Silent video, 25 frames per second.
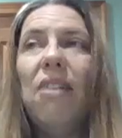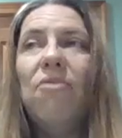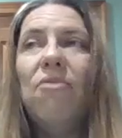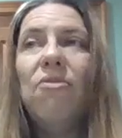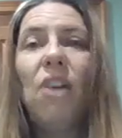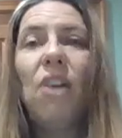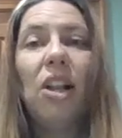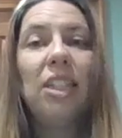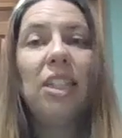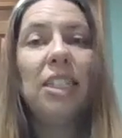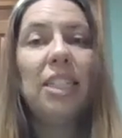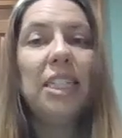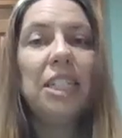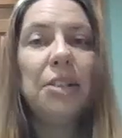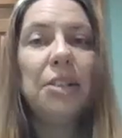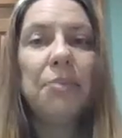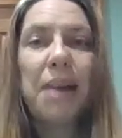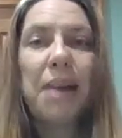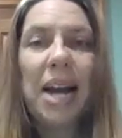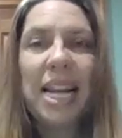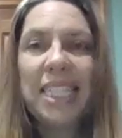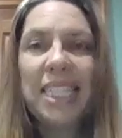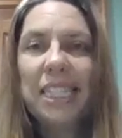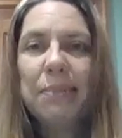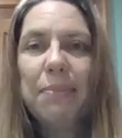volunteer
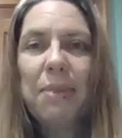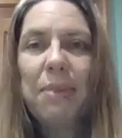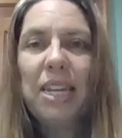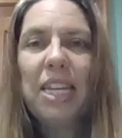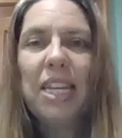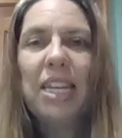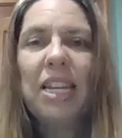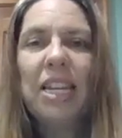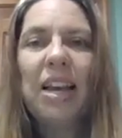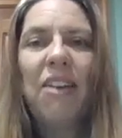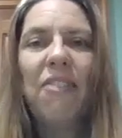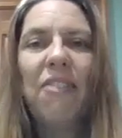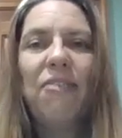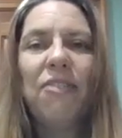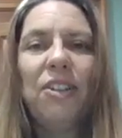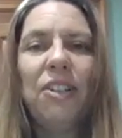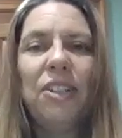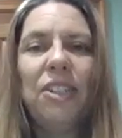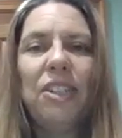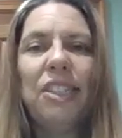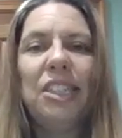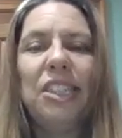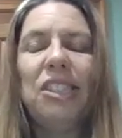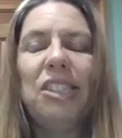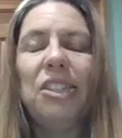mask making
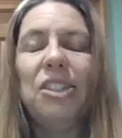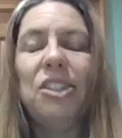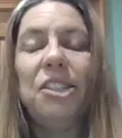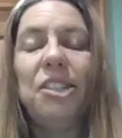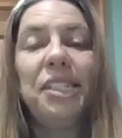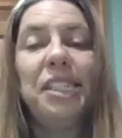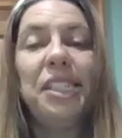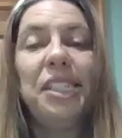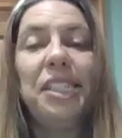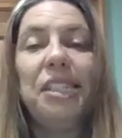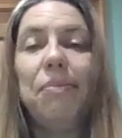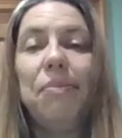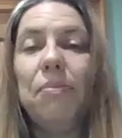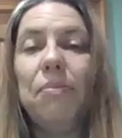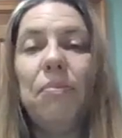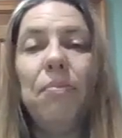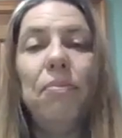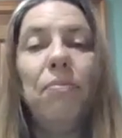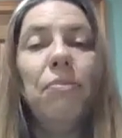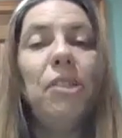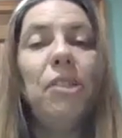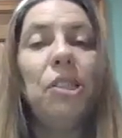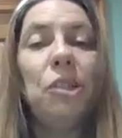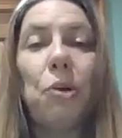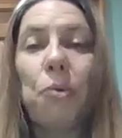efforts, just
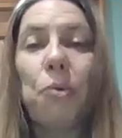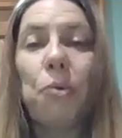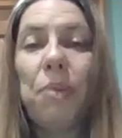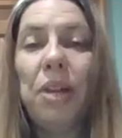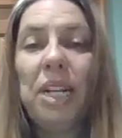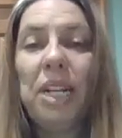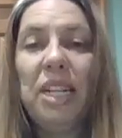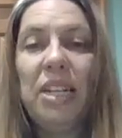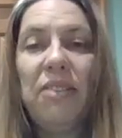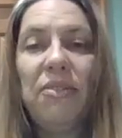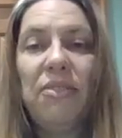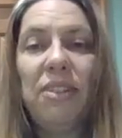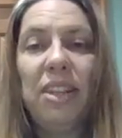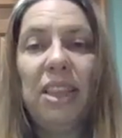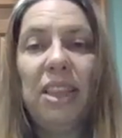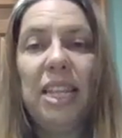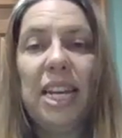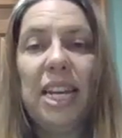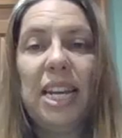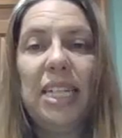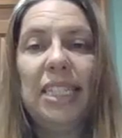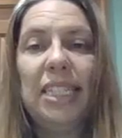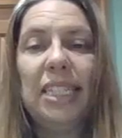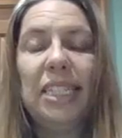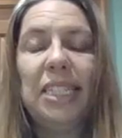so many different
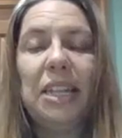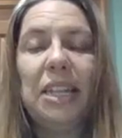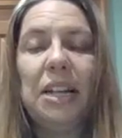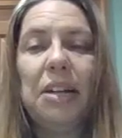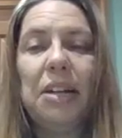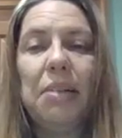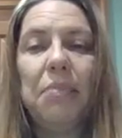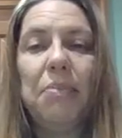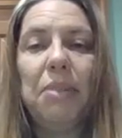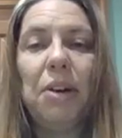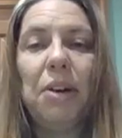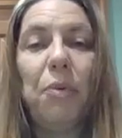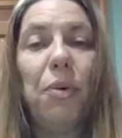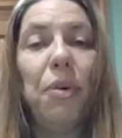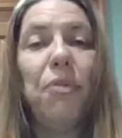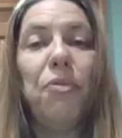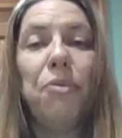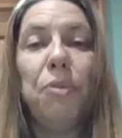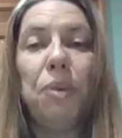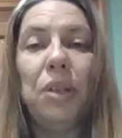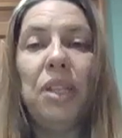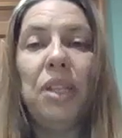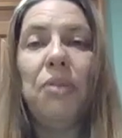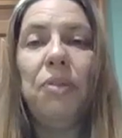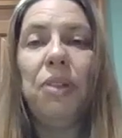things that we're
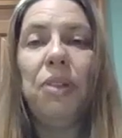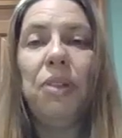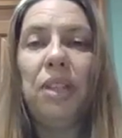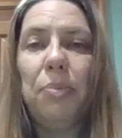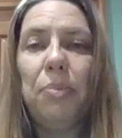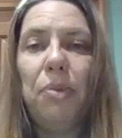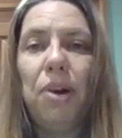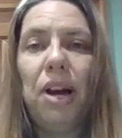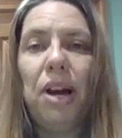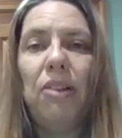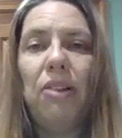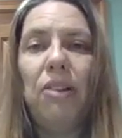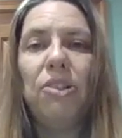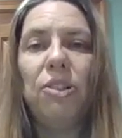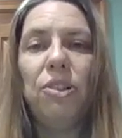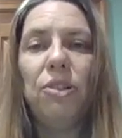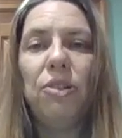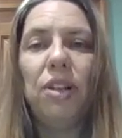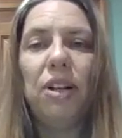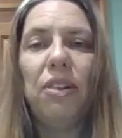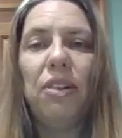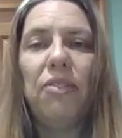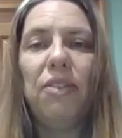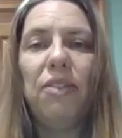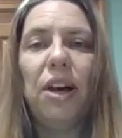really, really proud
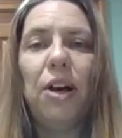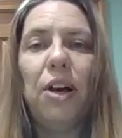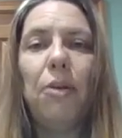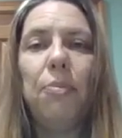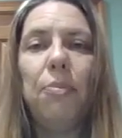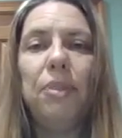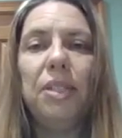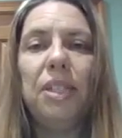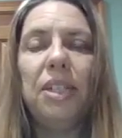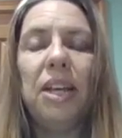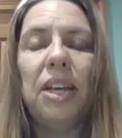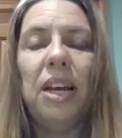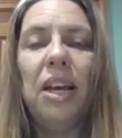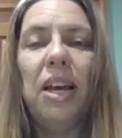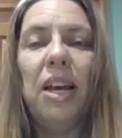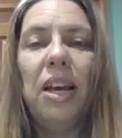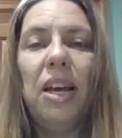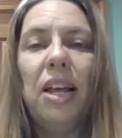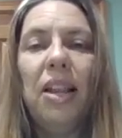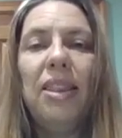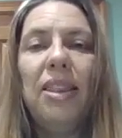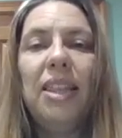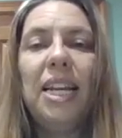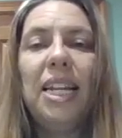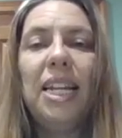to have helped
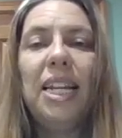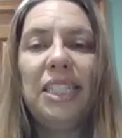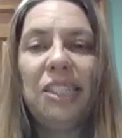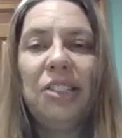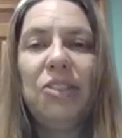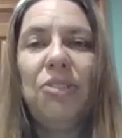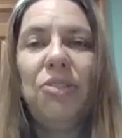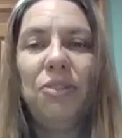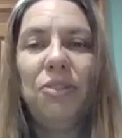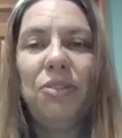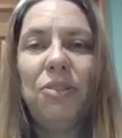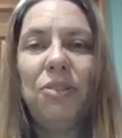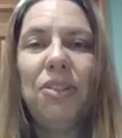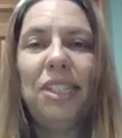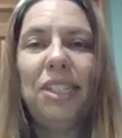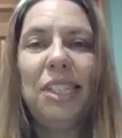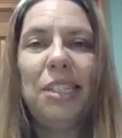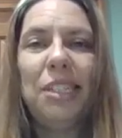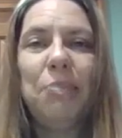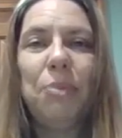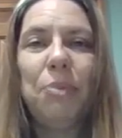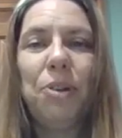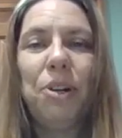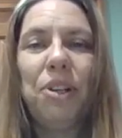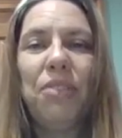thanks to the
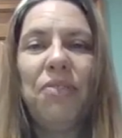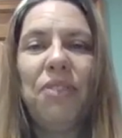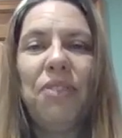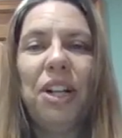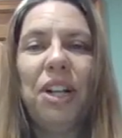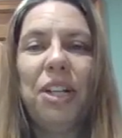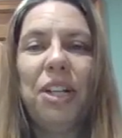support of our